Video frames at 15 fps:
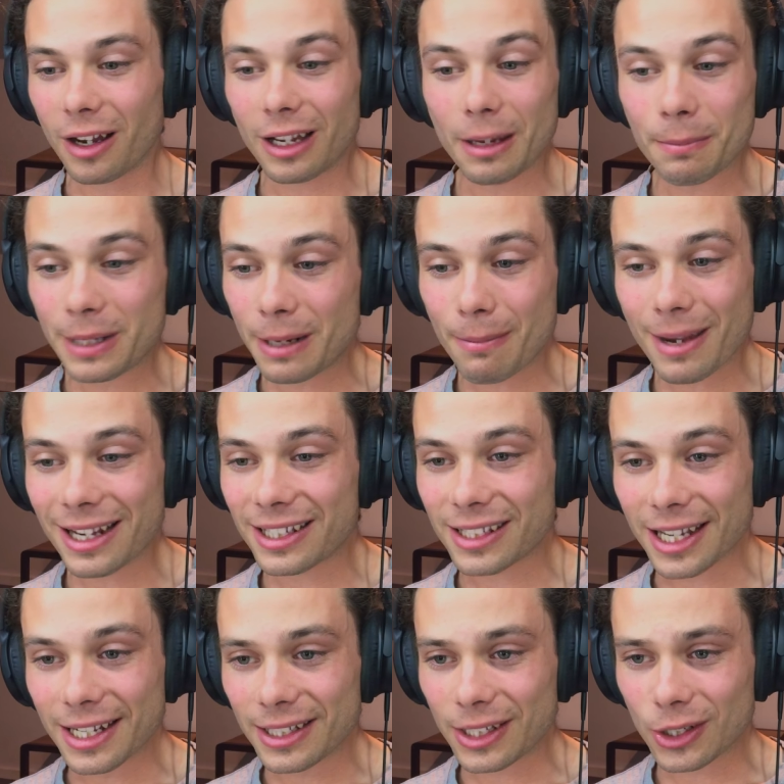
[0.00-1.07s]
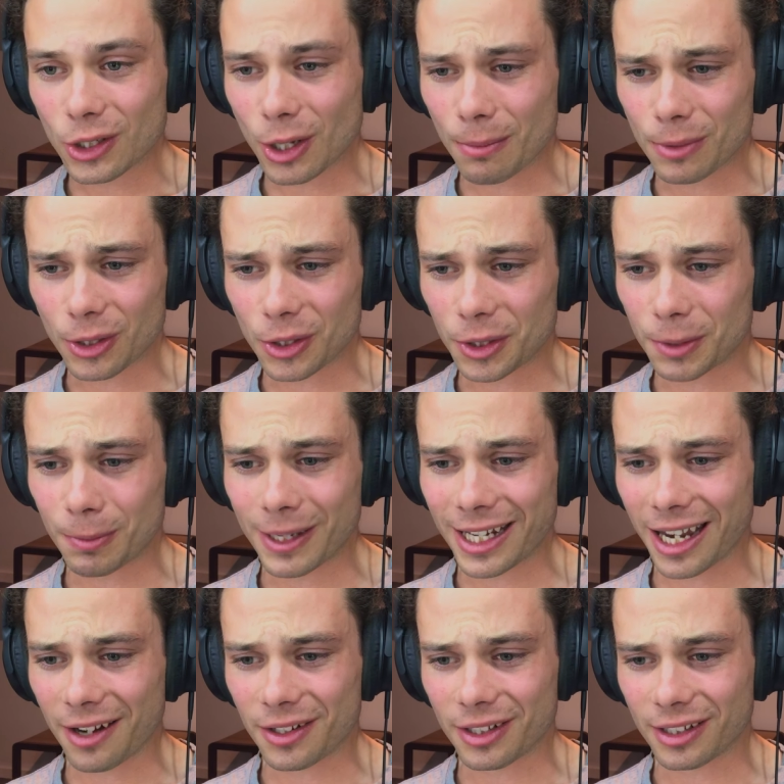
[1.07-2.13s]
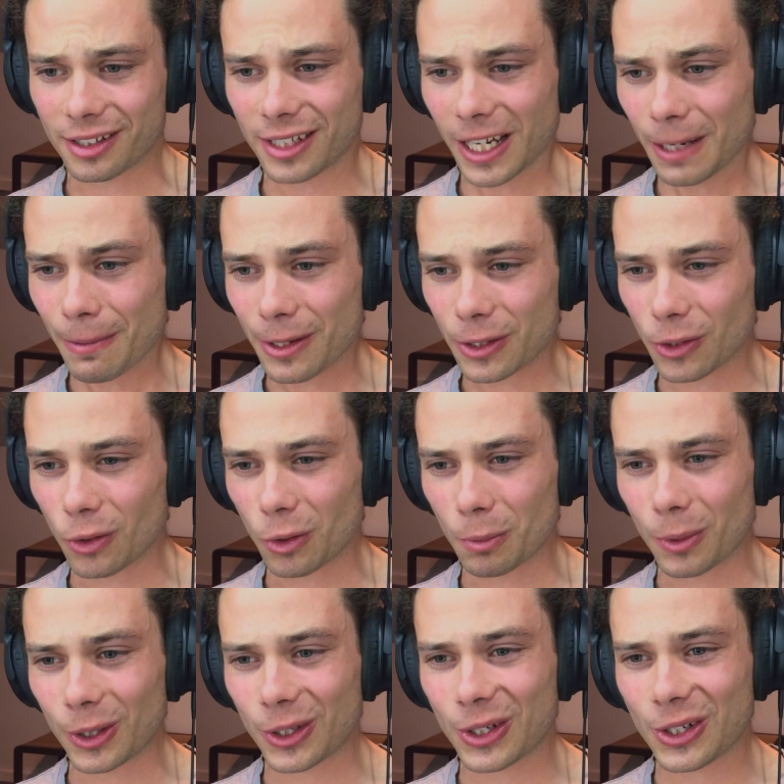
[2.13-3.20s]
I mean, it makes sense in terms of just being able to segment it all, but